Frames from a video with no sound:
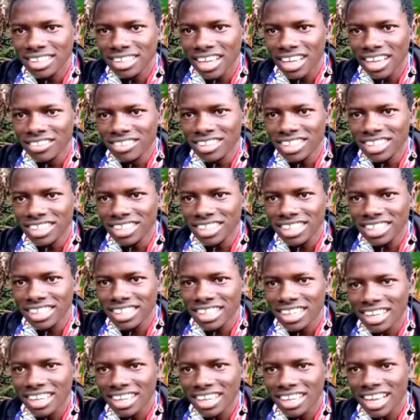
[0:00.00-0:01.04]
Sounds
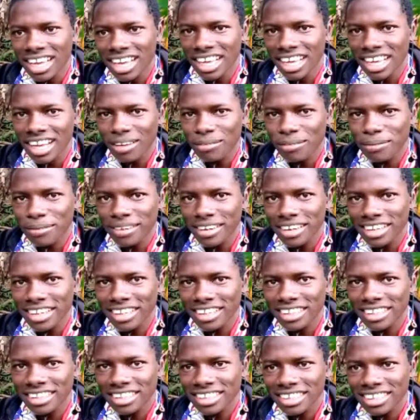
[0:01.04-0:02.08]
like a
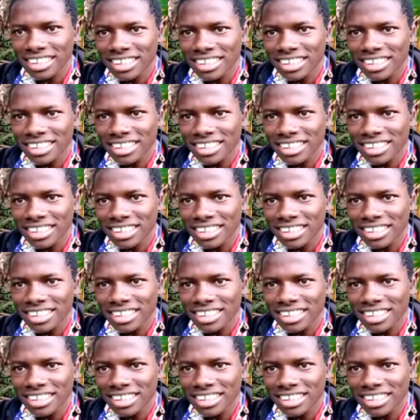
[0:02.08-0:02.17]
place.